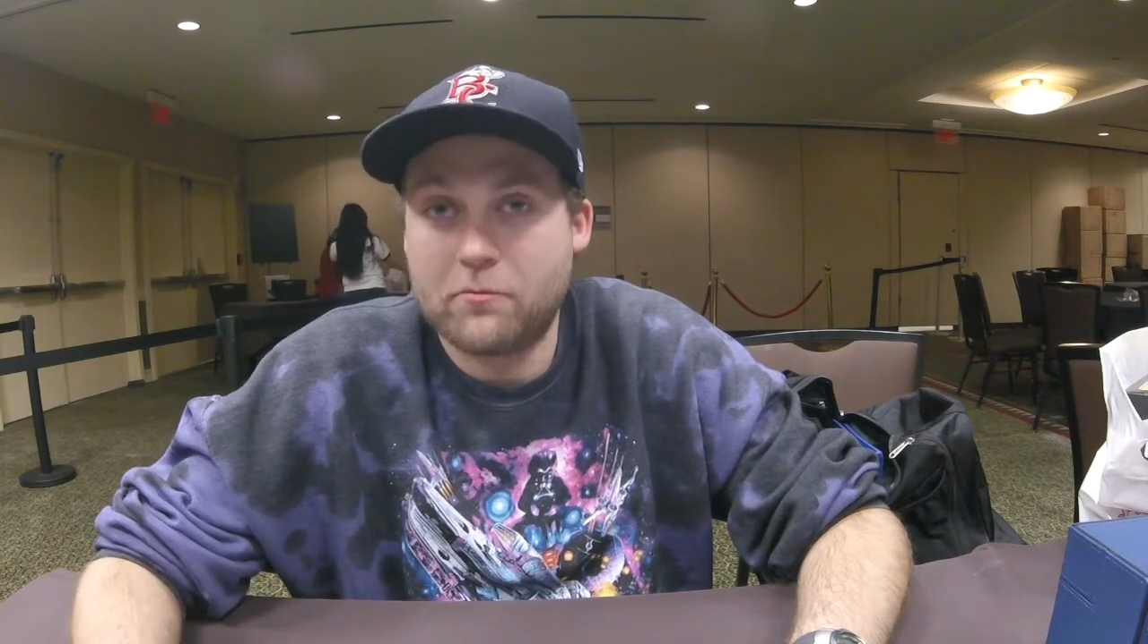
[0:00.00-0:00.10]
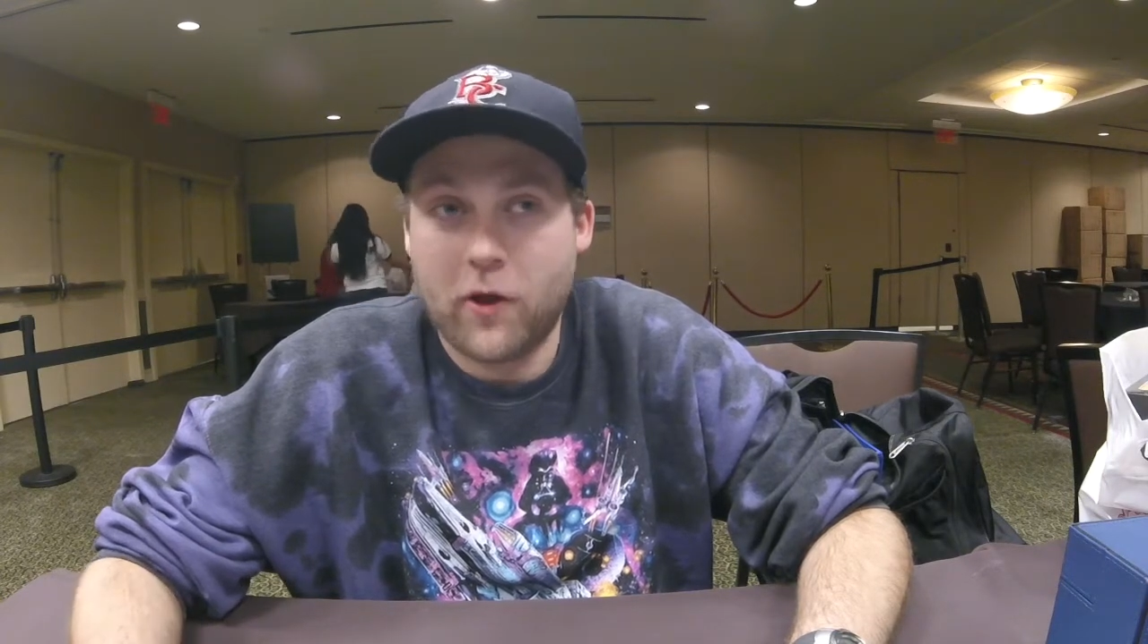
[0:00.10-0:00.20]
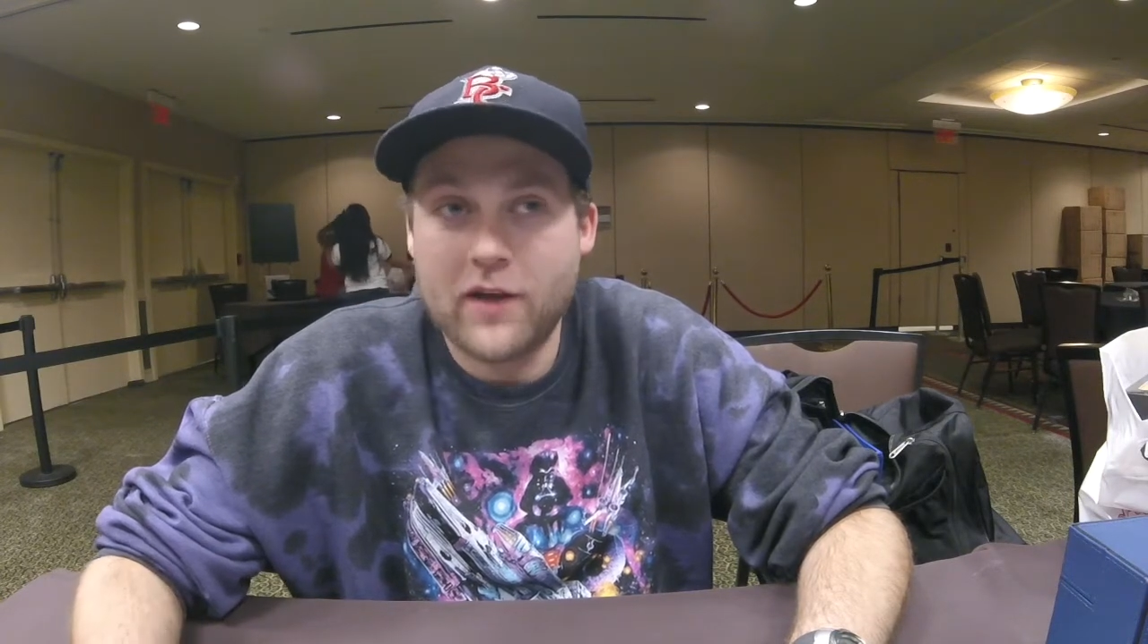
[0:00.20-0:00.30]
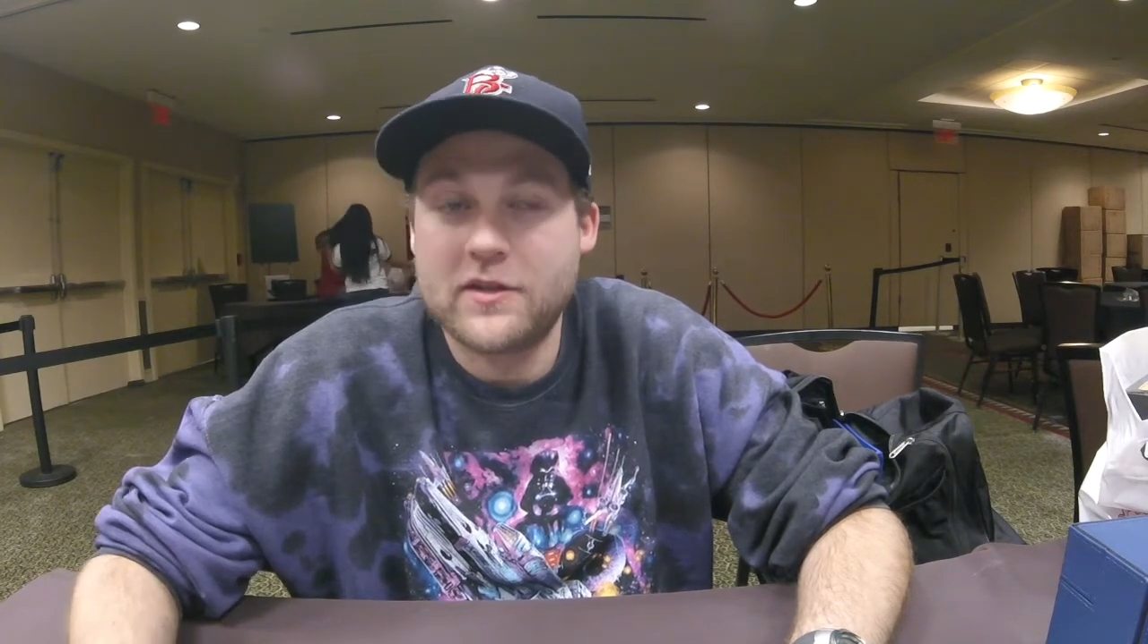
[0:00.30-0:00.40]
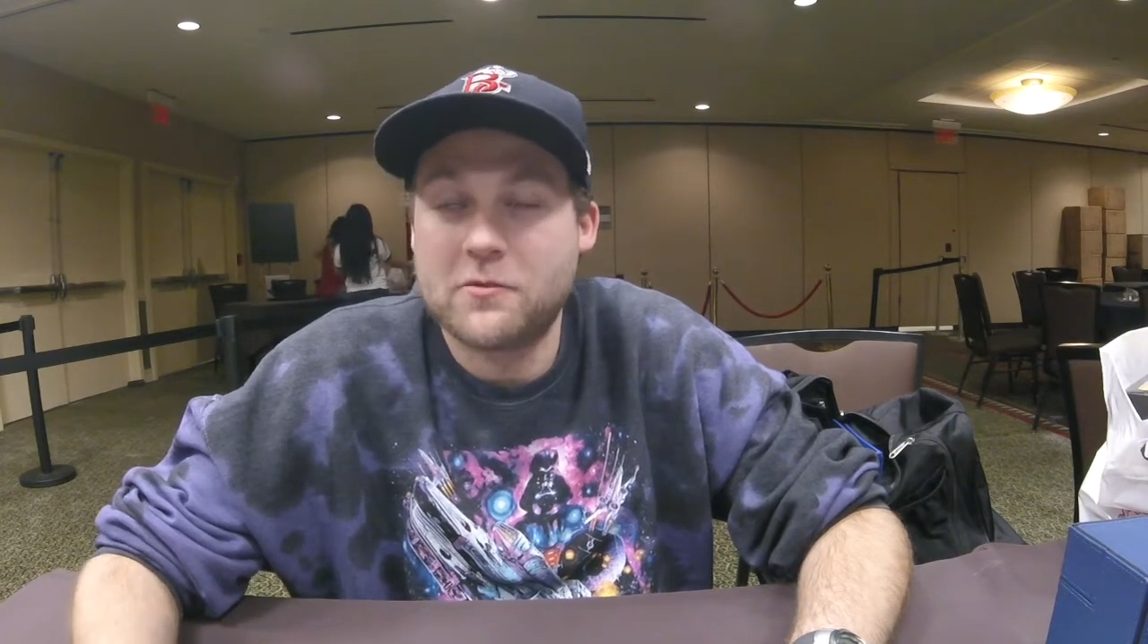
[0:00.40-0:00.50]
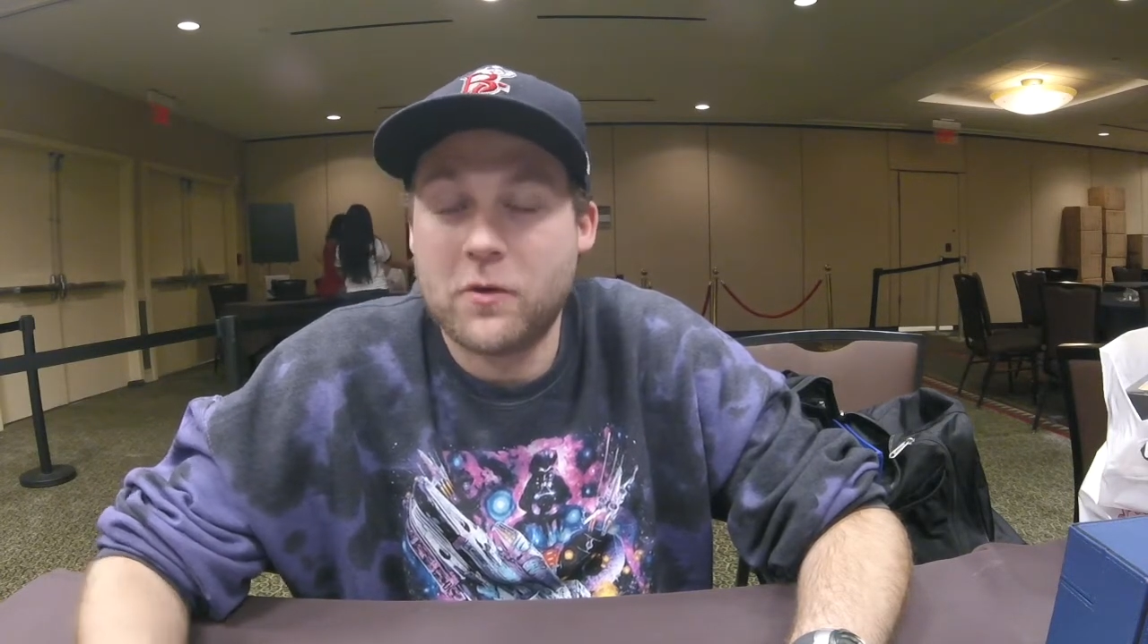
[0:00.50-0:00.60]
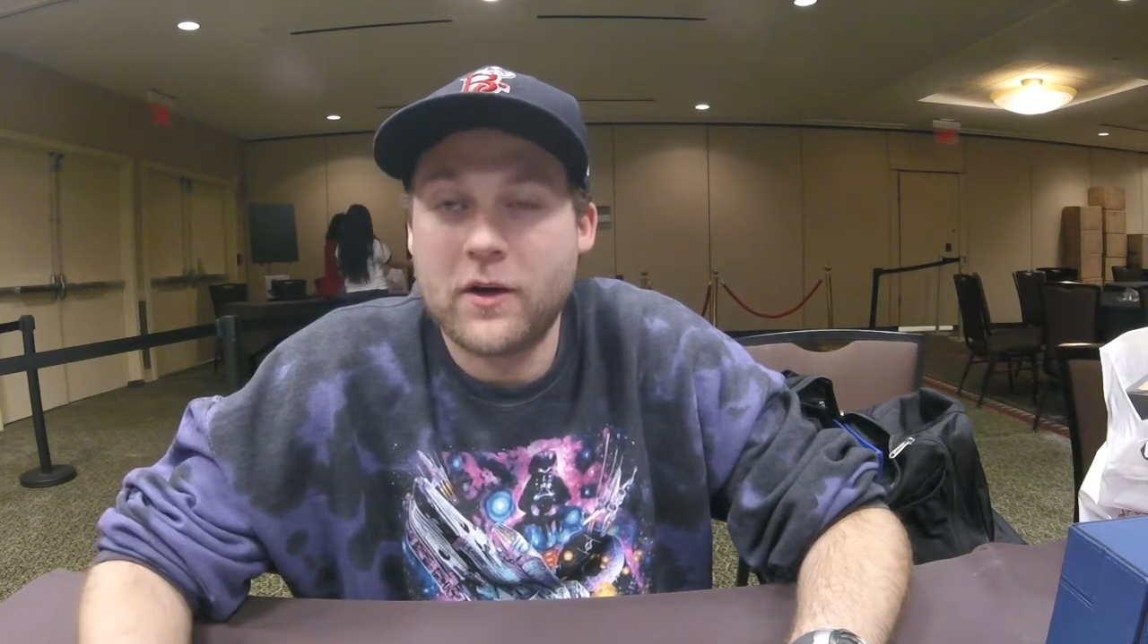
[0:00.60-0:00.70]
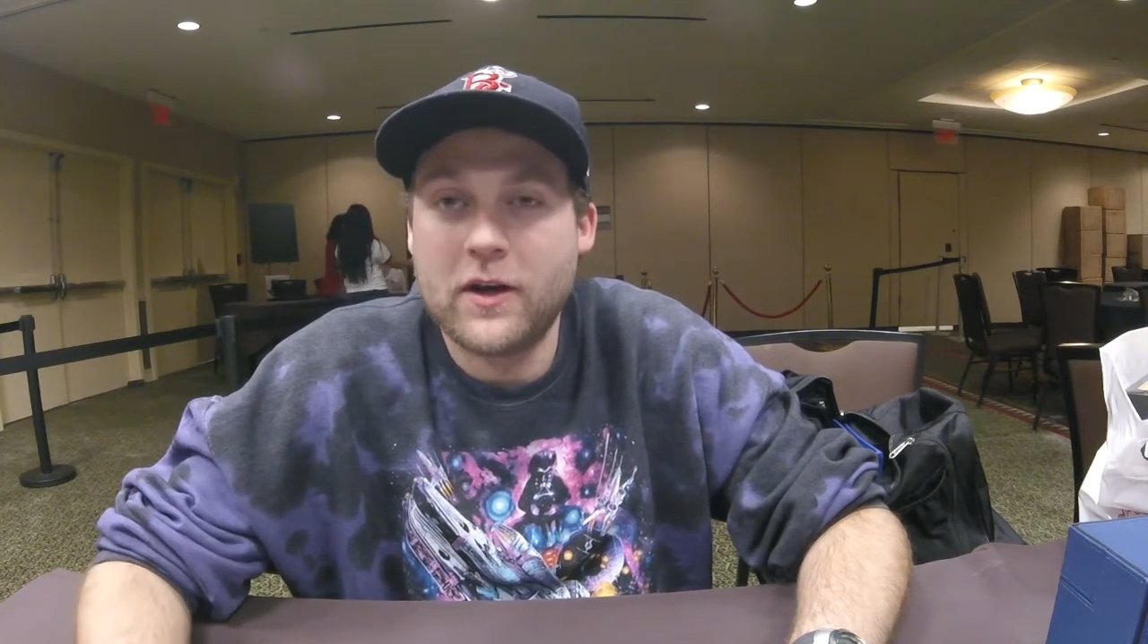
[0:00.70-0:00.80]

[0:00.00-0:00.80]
lost his win